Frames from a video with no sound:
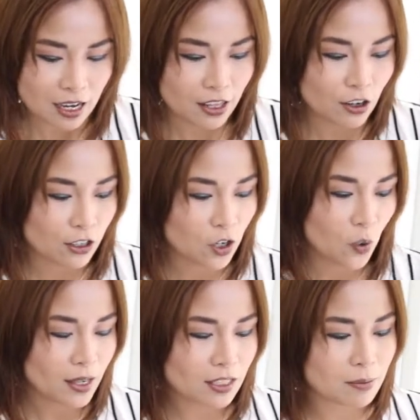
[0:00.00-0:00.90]
they are
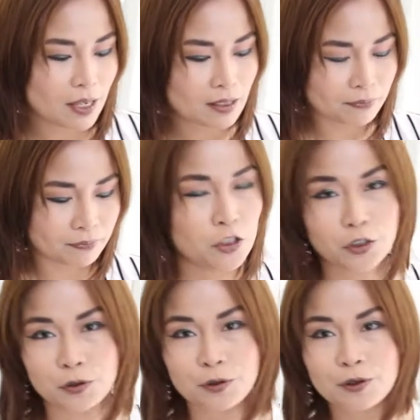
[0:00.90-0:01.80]
going to be
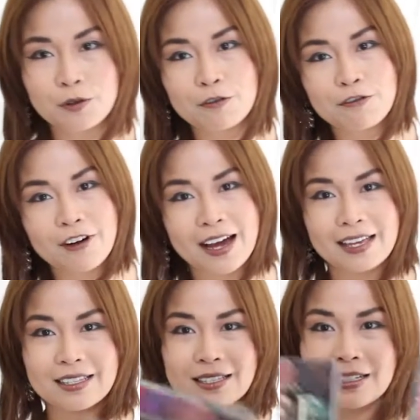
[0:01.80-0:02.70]
two
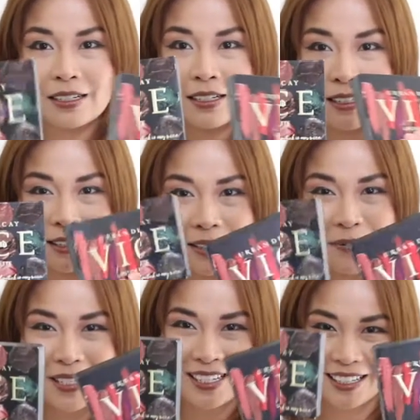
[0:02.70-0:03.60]
Vice
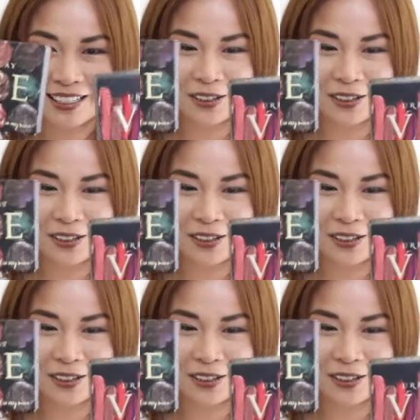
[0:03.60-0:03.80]
lipsticks.